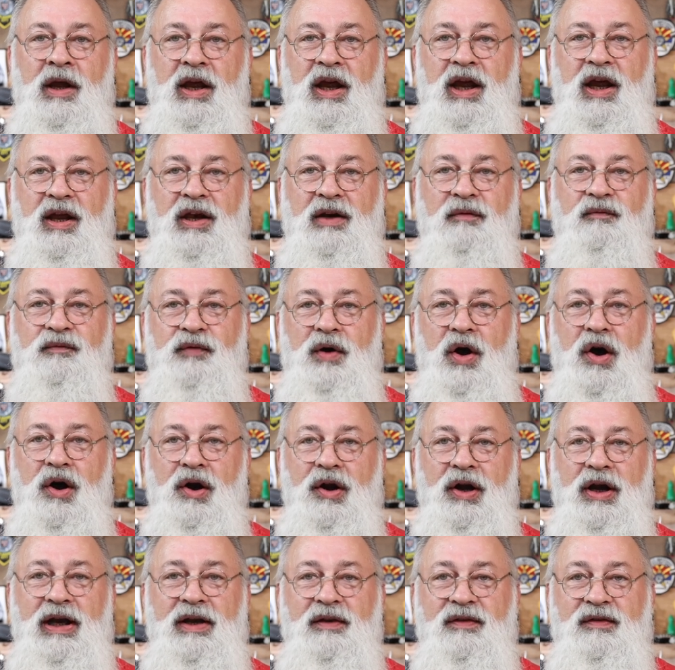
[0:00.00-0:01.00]
in
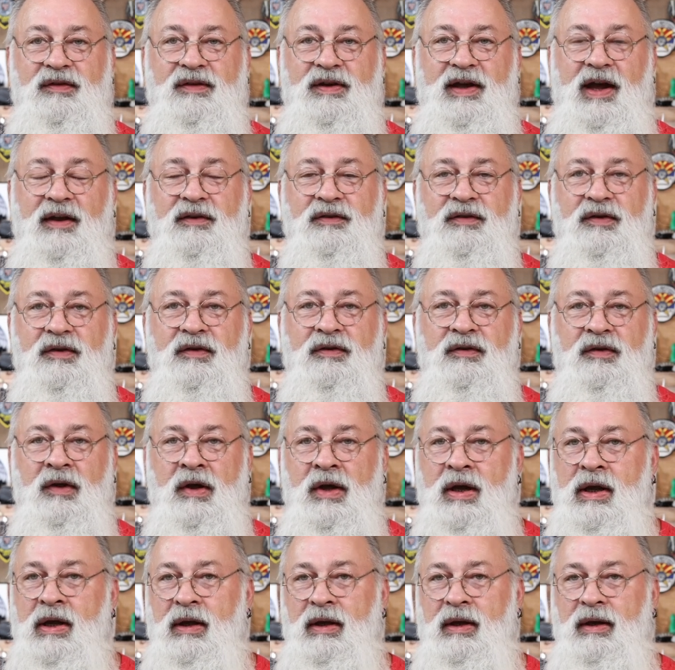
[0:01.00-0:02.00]
Far East Texas
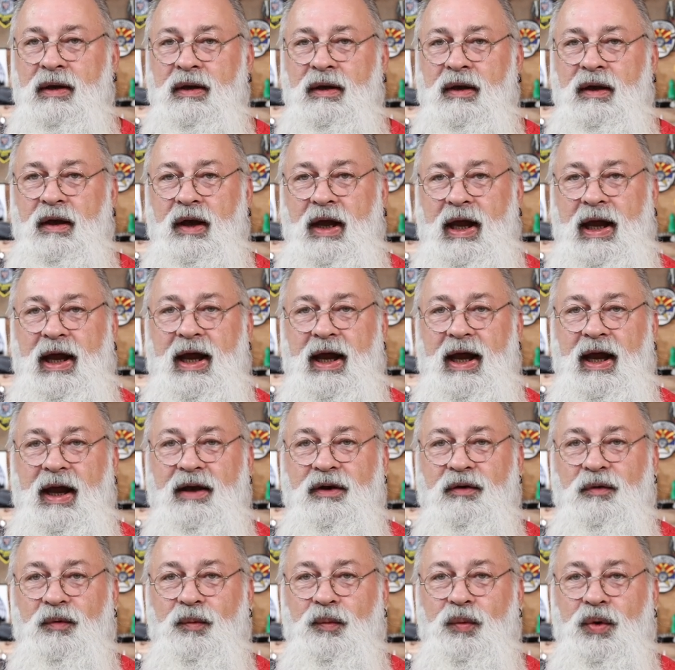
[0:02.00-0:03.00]

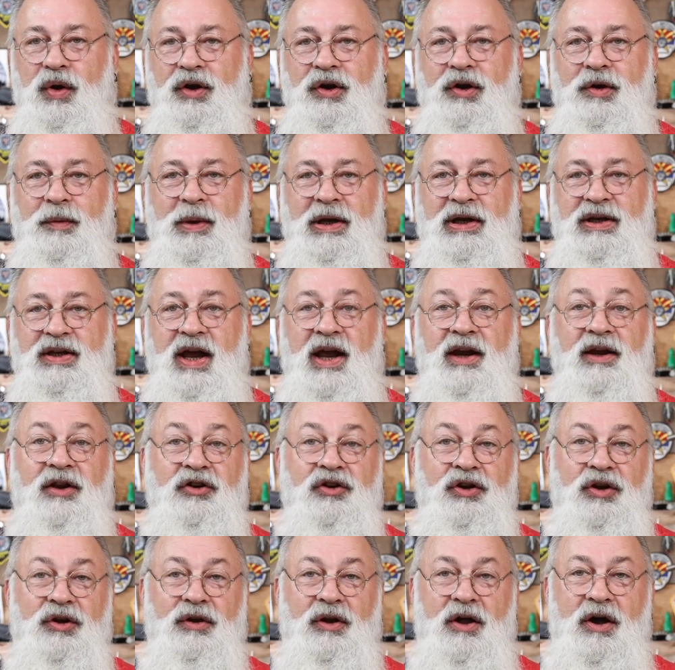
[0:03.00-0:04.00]
and we're going to be
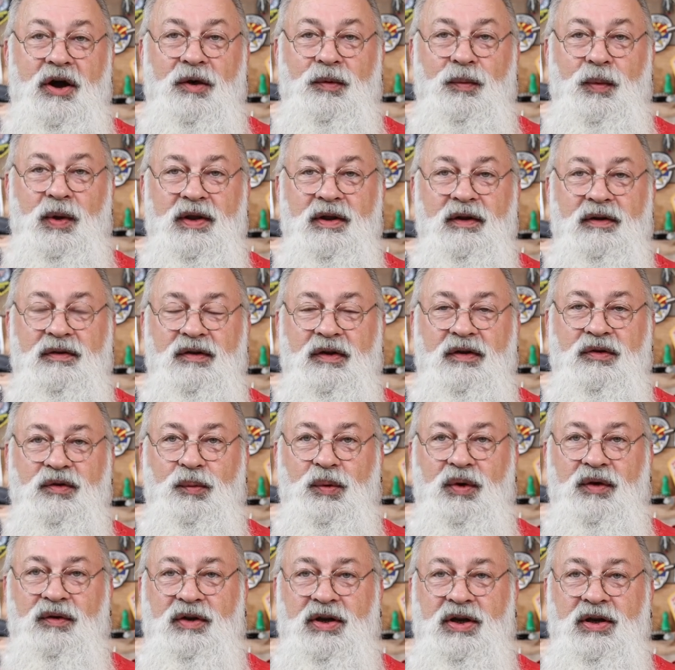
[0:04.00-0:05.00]
taking you along with us as
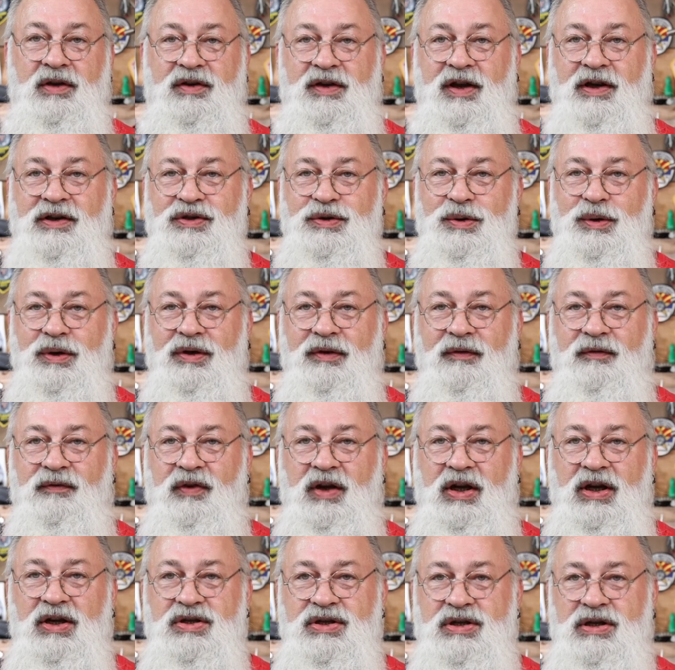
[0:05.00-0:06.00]
we're continuing to
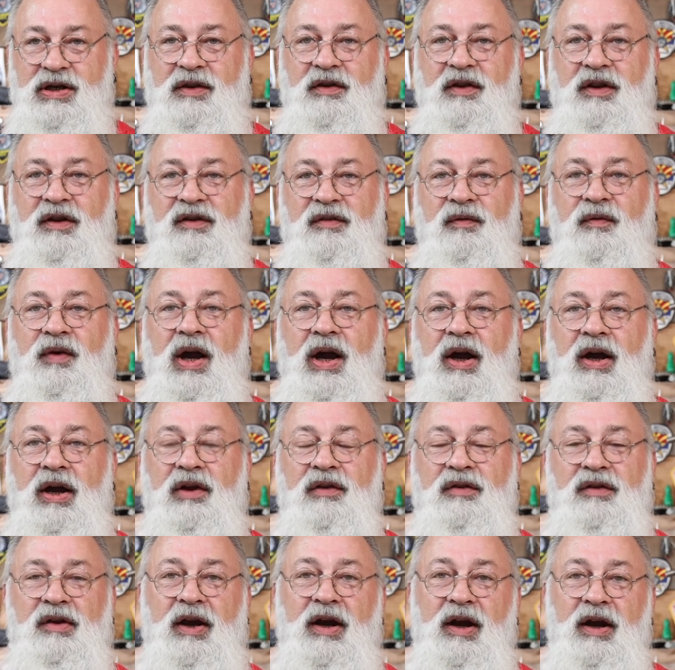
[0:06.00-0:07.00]
fish in these
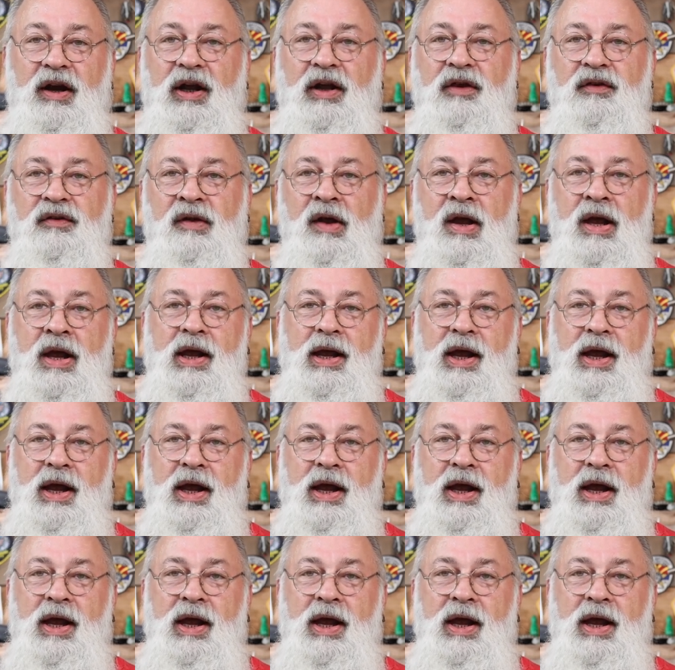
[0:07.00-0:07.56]
various areas